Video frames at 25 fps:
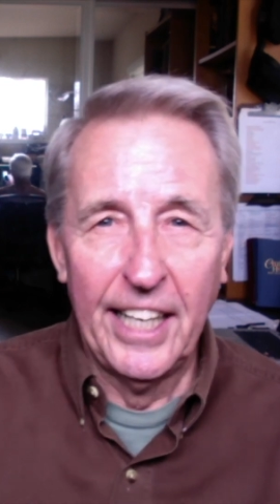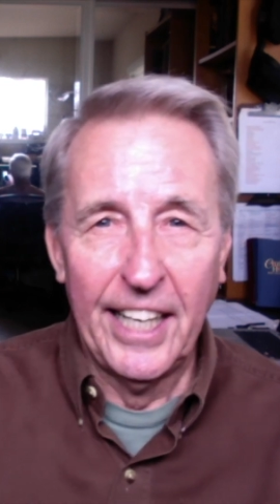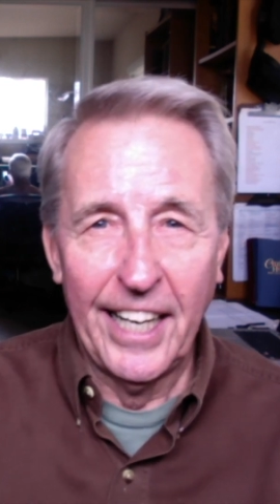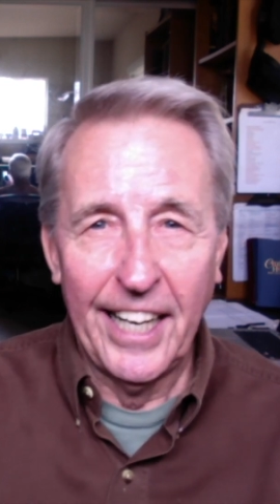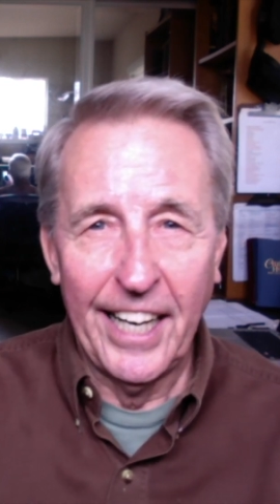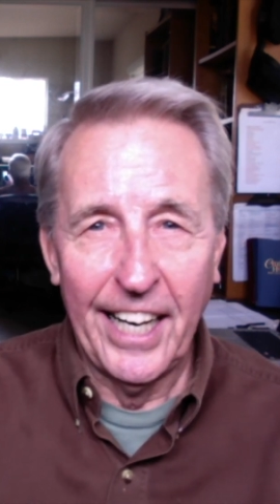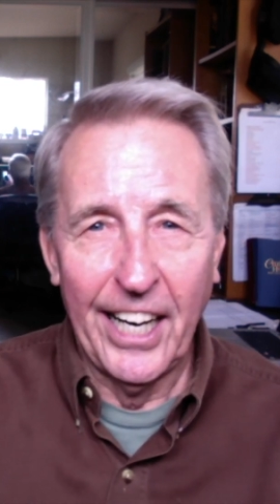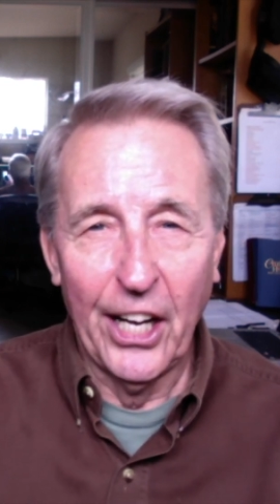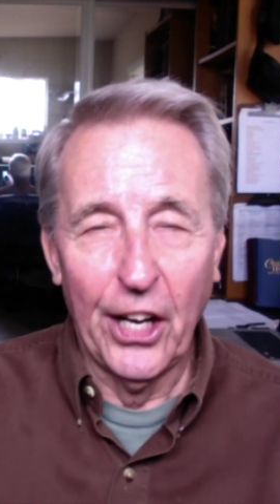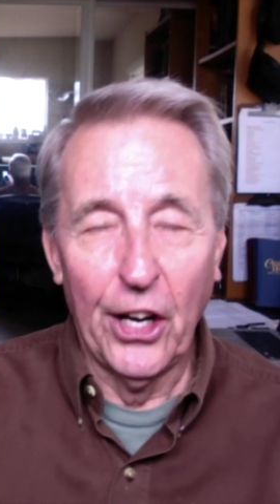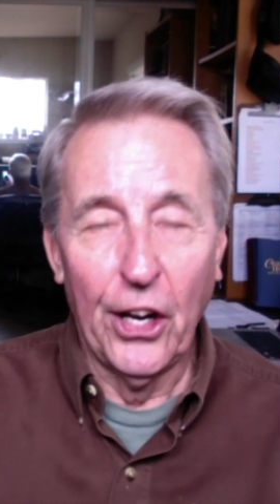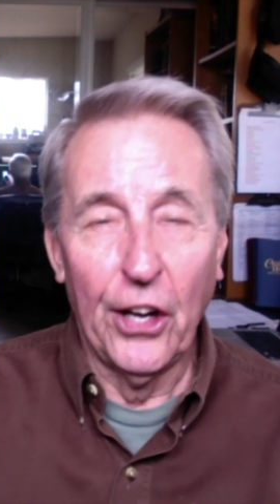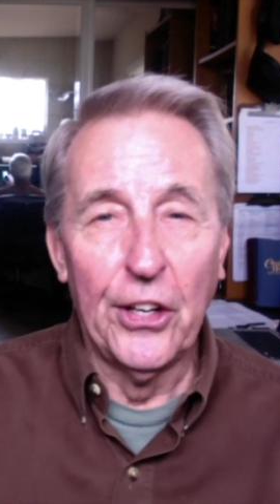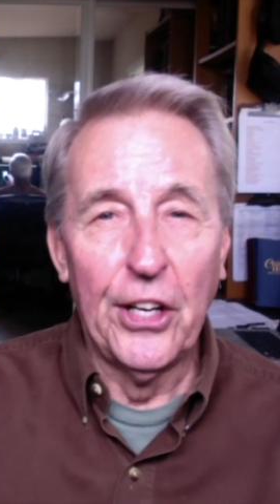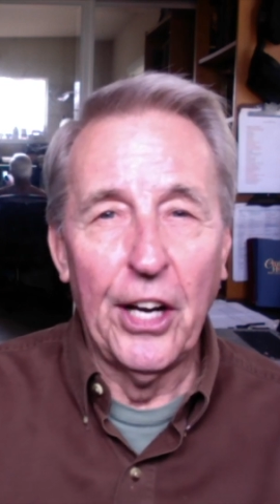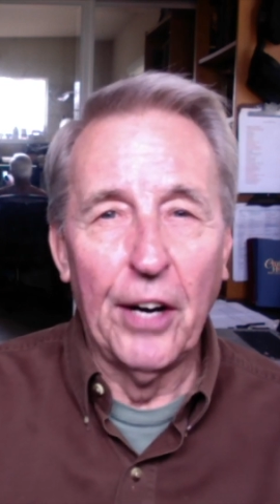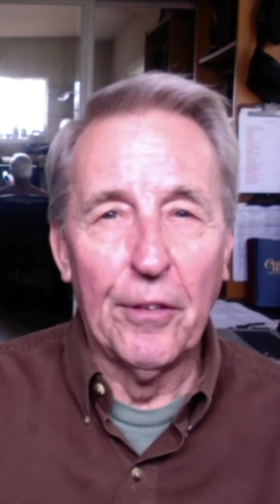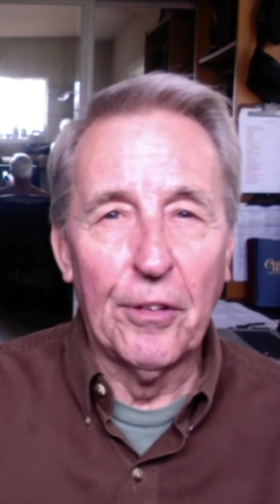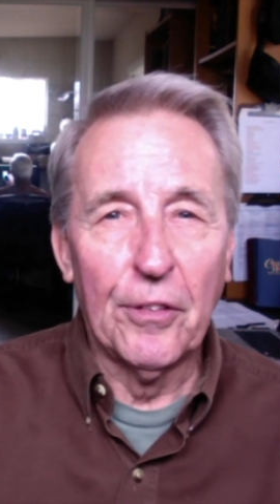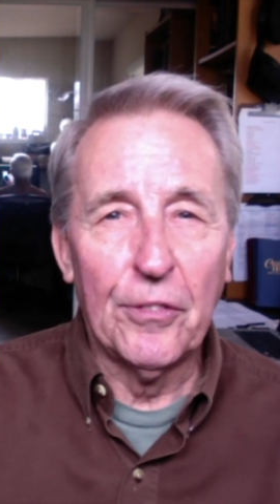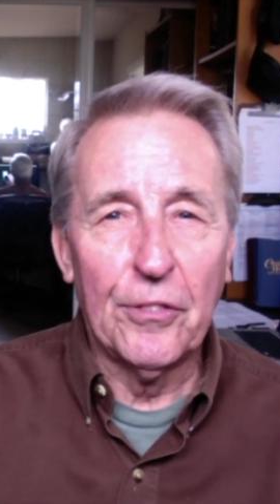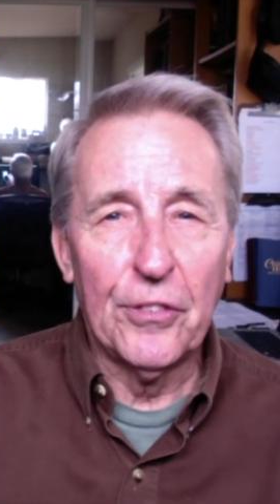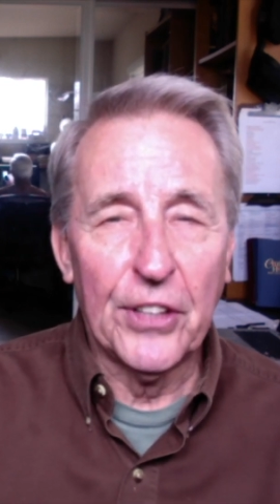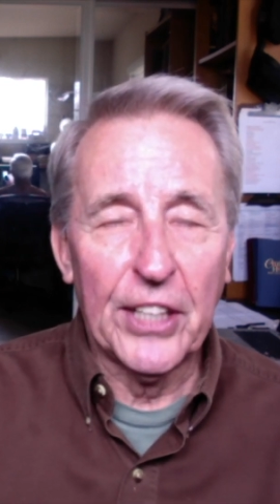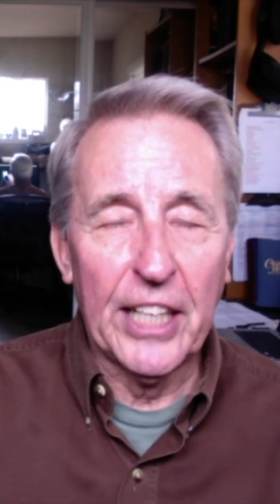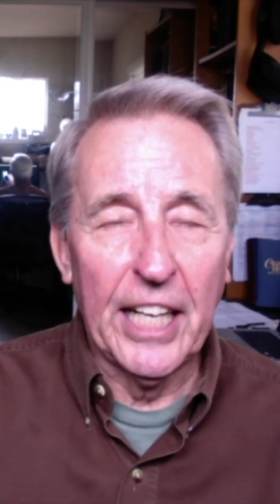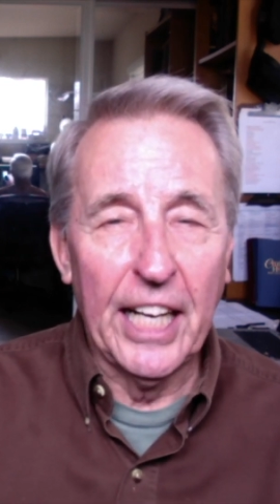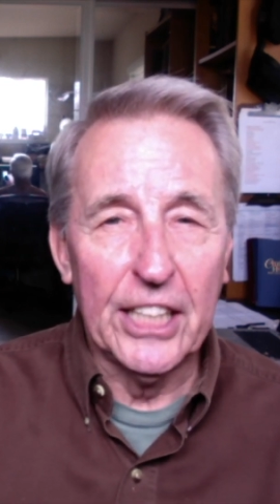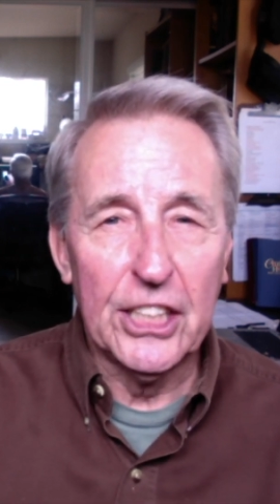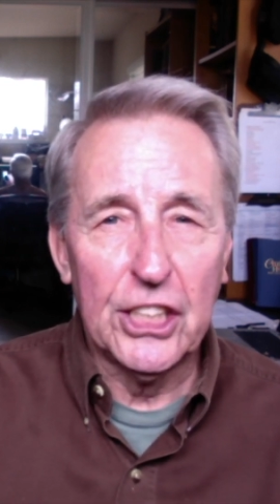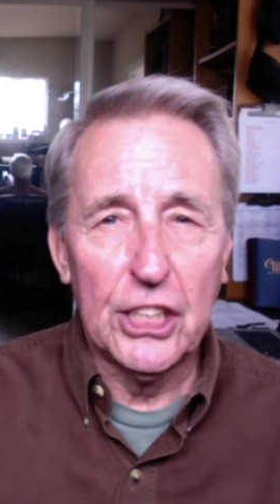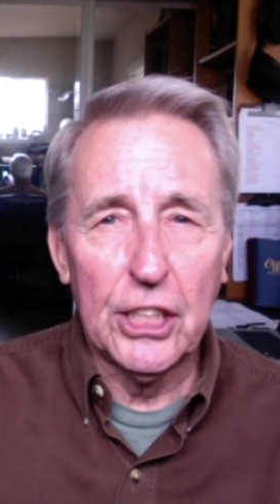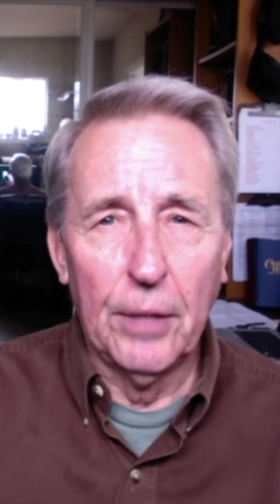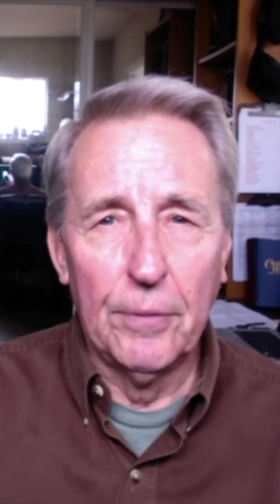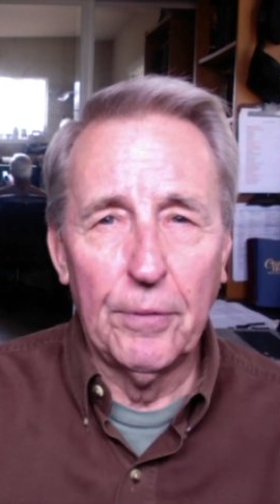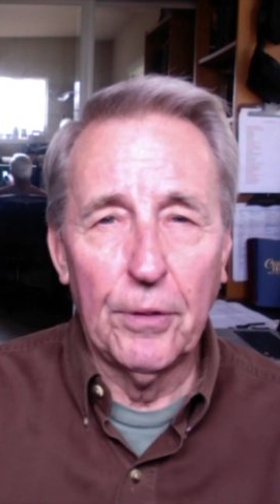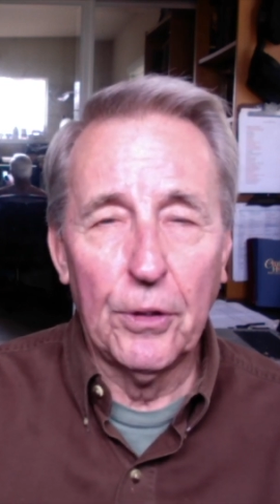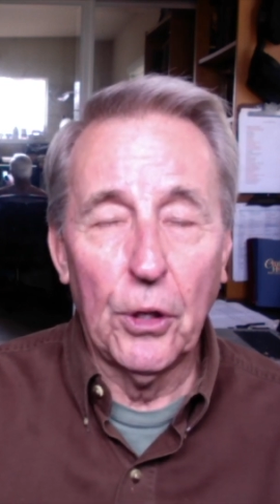And I'll never forget
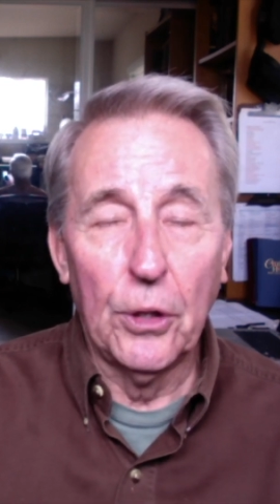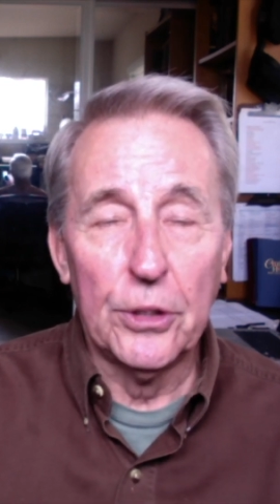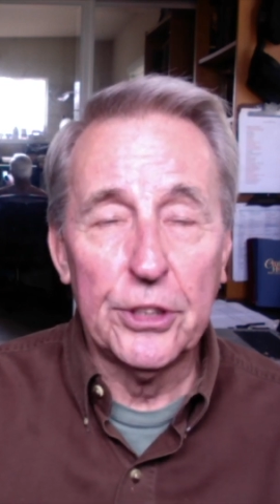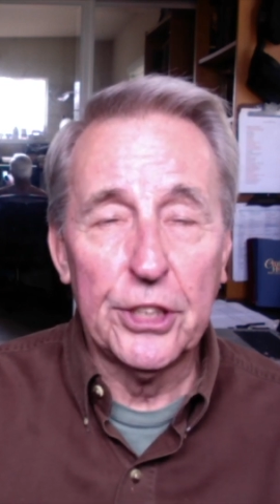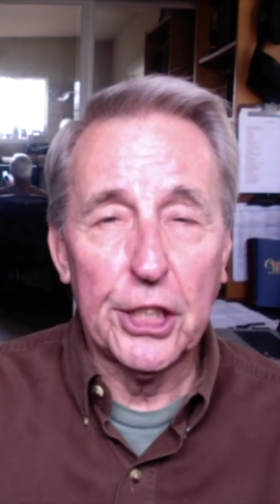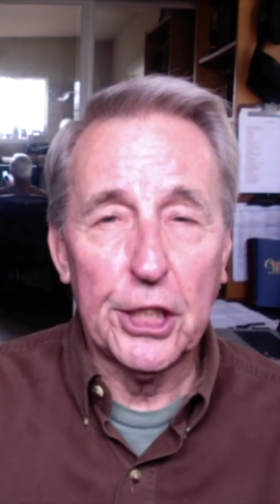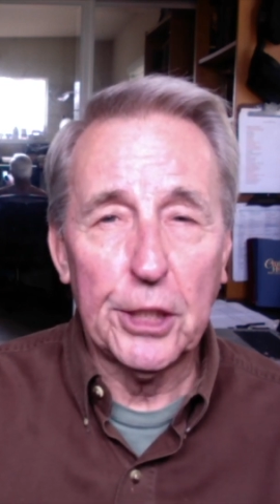some of those